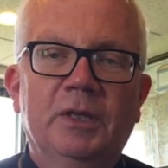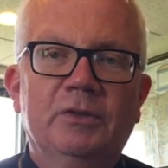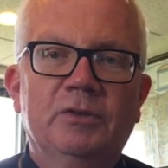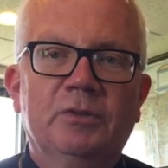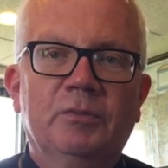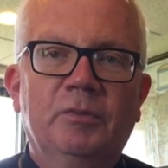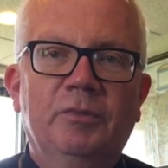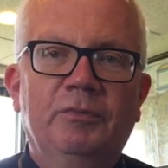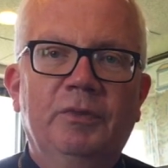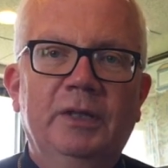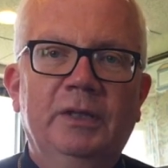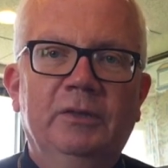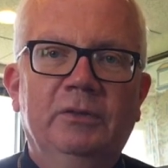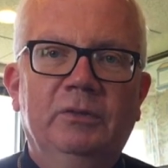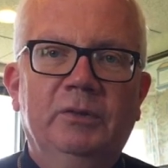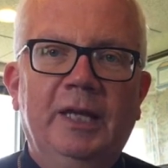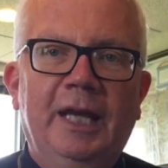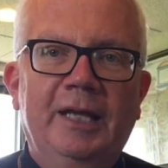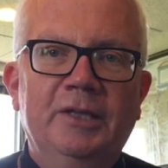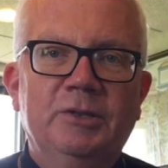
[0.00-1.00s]
to
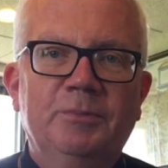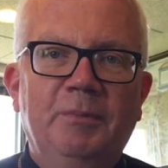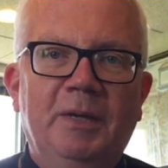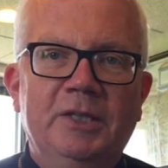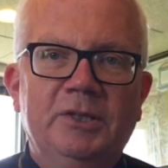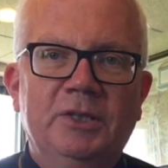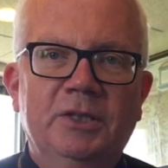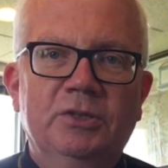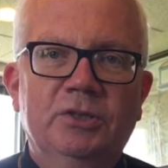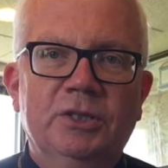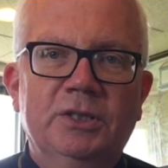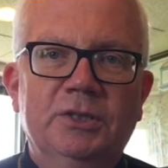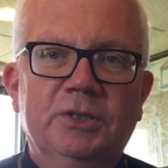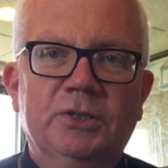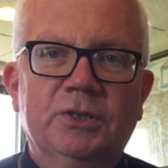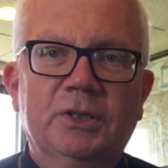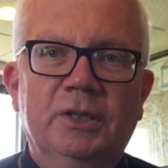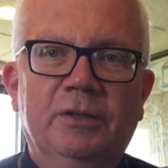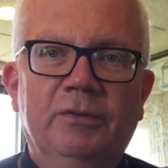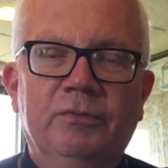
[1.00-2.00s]
reveal God's
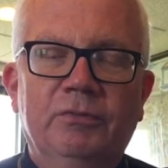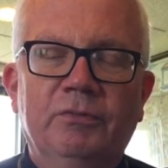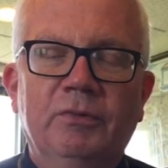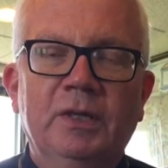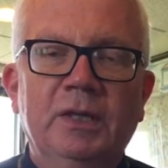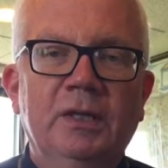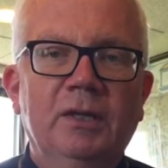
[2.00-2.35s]
messages of,